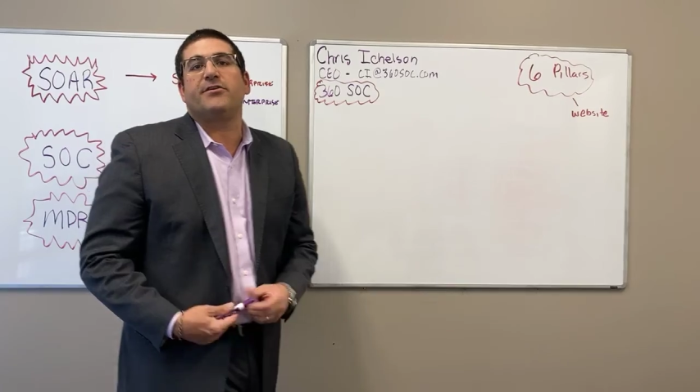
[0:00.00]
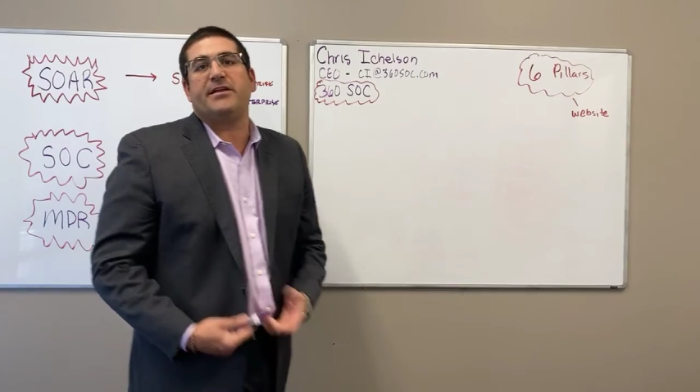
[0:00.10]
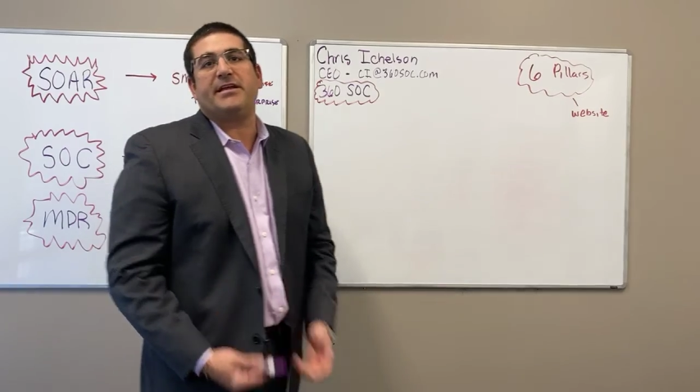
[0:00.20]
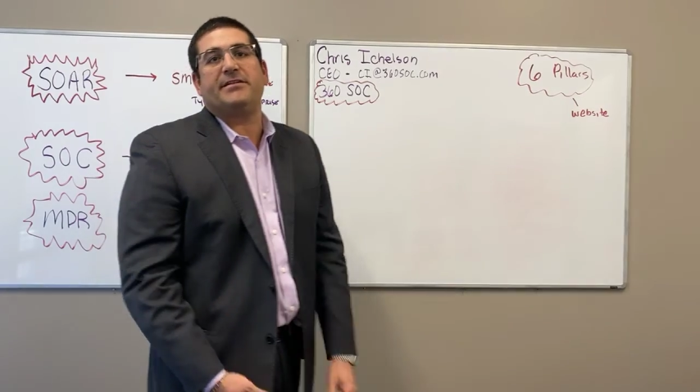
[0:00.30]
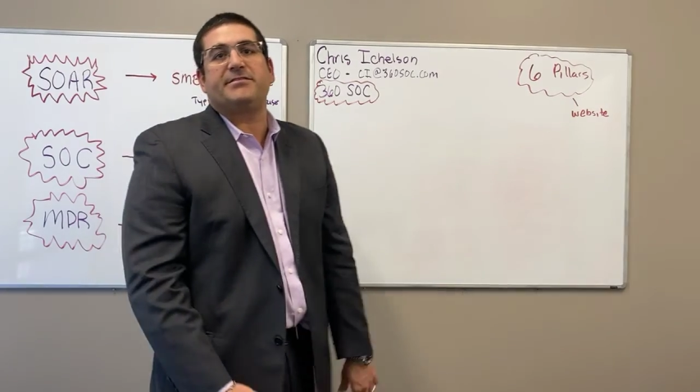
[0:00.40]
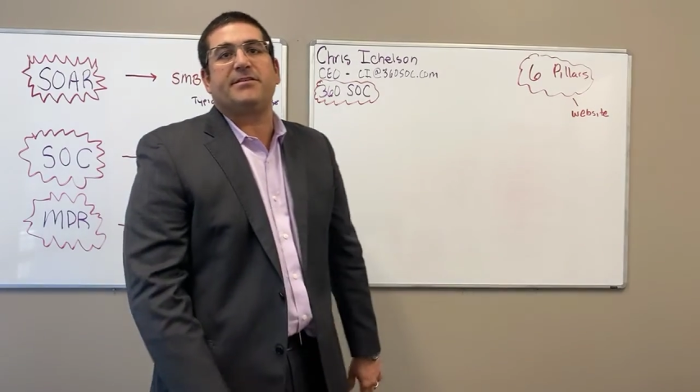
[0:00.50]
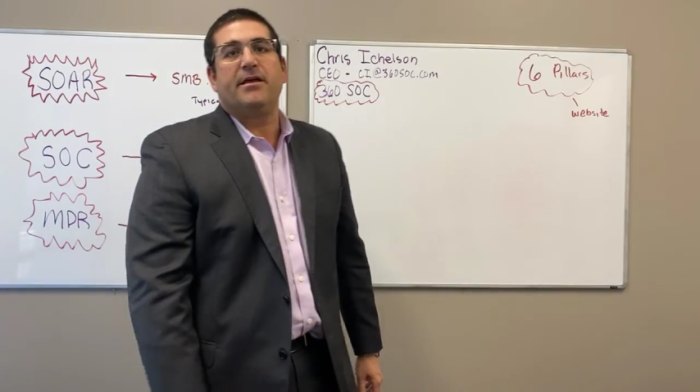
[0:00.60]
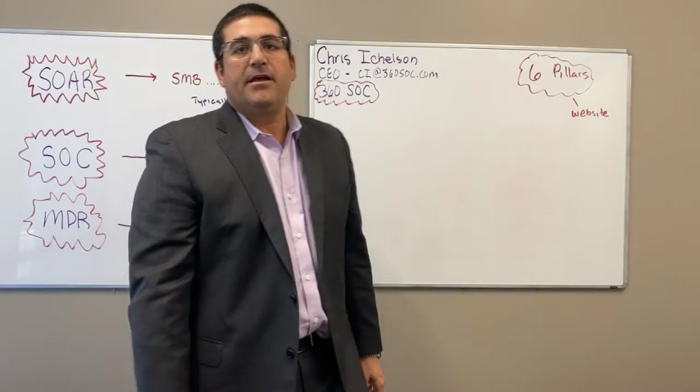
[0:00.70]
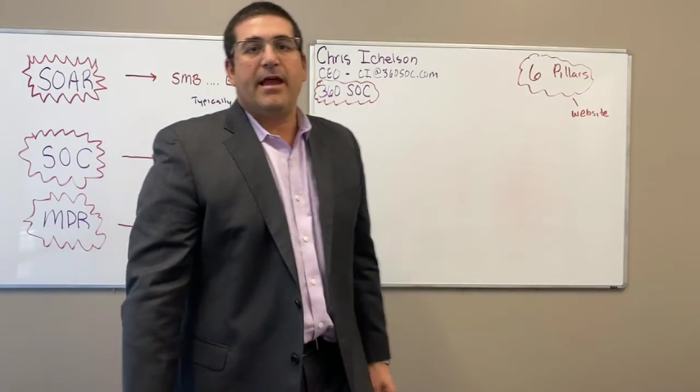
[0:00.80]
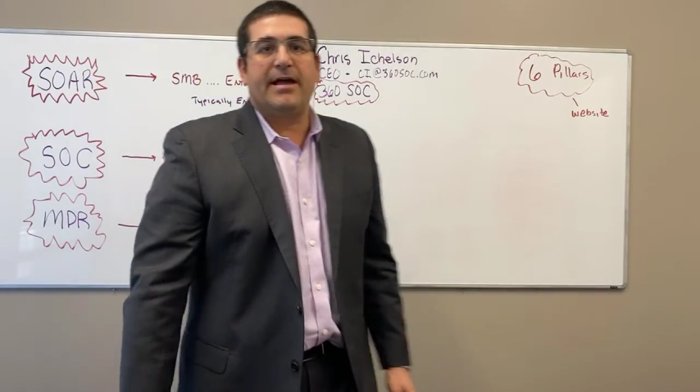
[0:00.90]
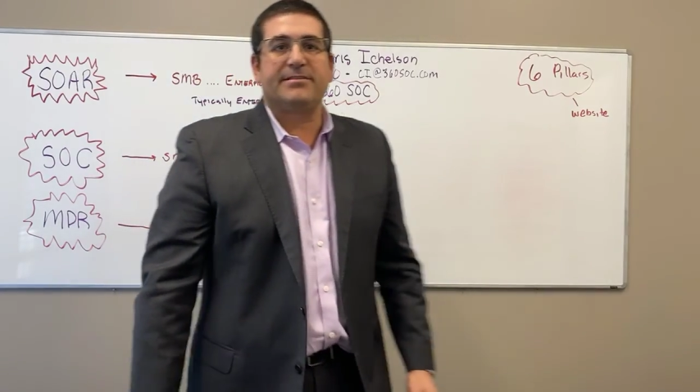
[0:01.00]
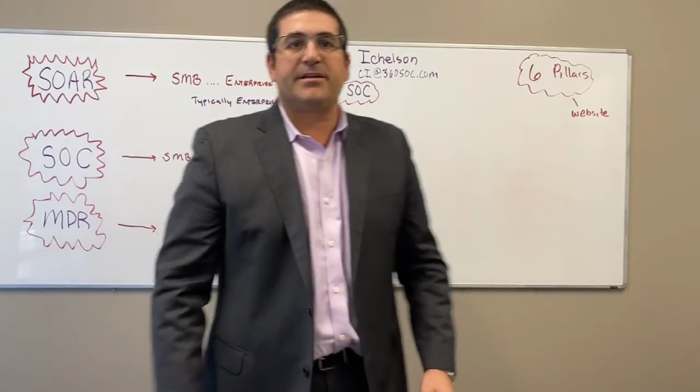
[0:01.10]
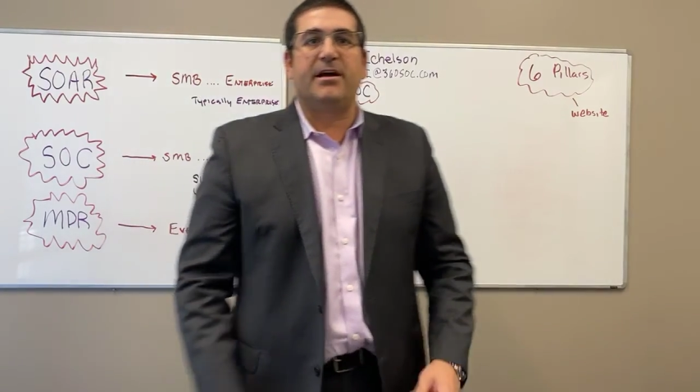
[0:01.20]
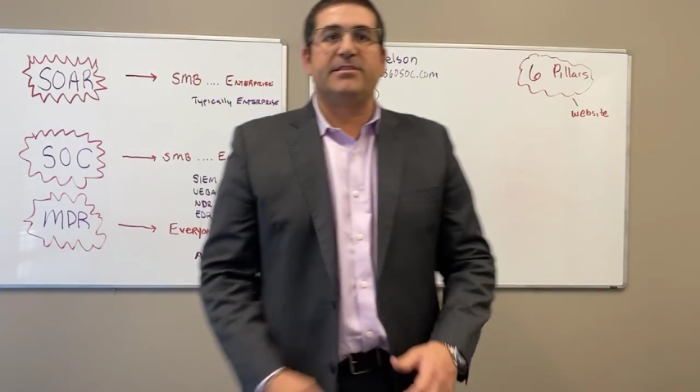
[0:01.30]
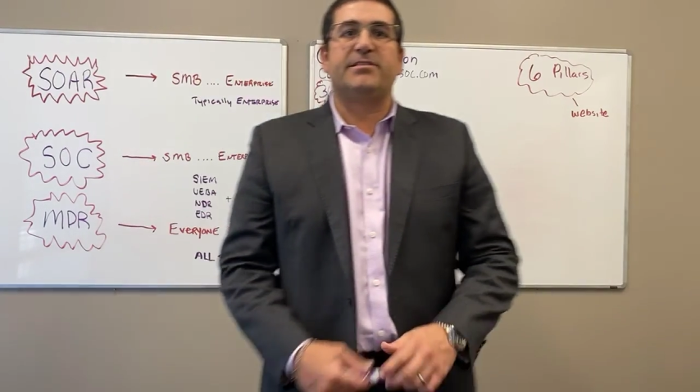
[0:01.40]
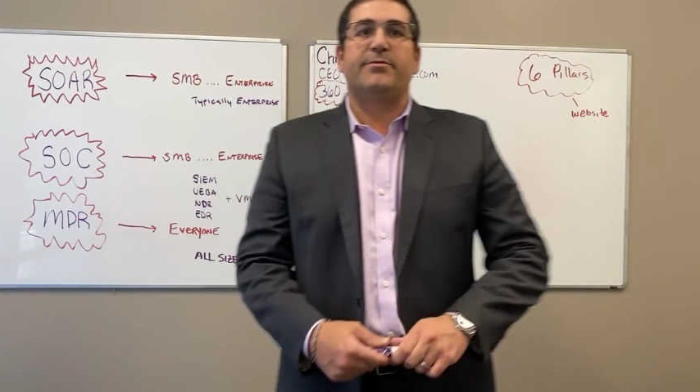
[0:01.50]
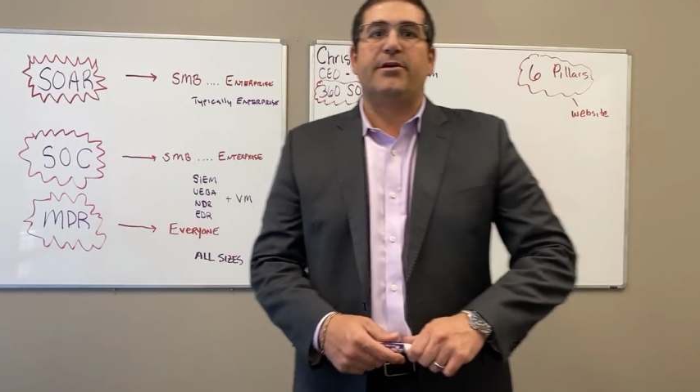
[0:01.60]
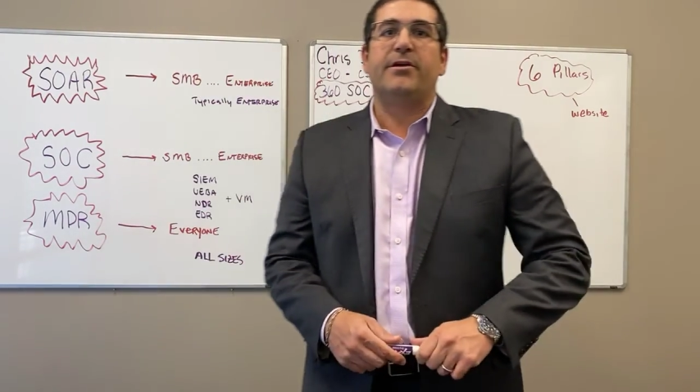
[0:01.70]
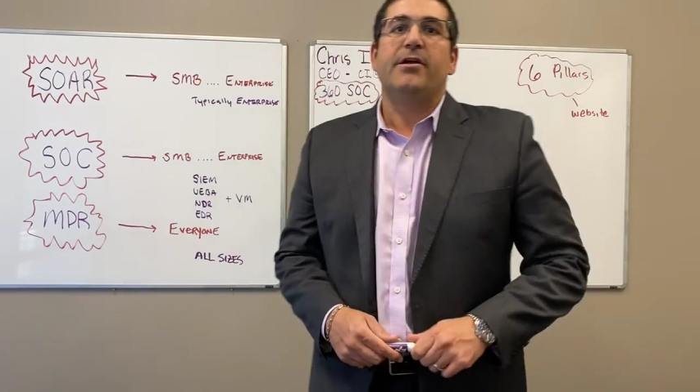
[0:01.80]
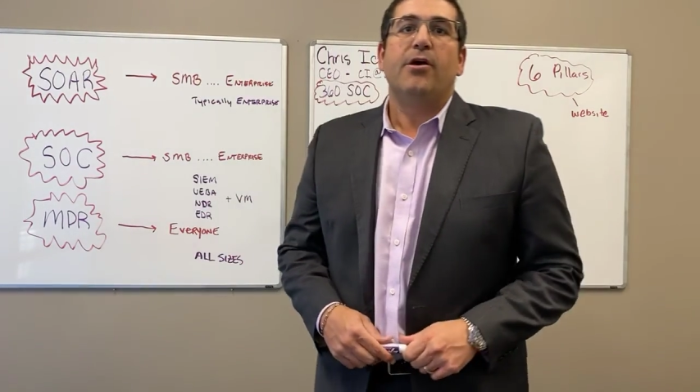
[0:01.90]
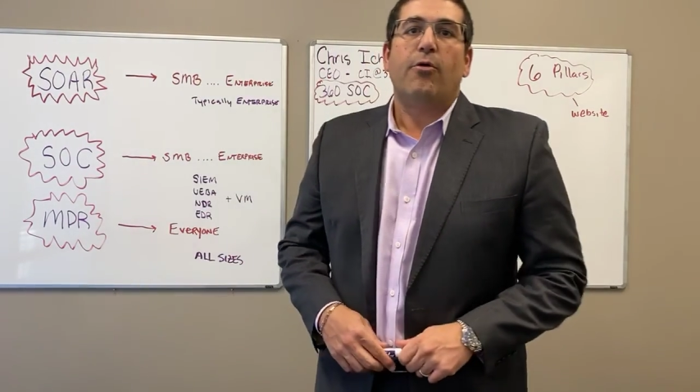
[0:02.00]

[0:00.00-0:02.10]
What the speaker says: needs as a customer,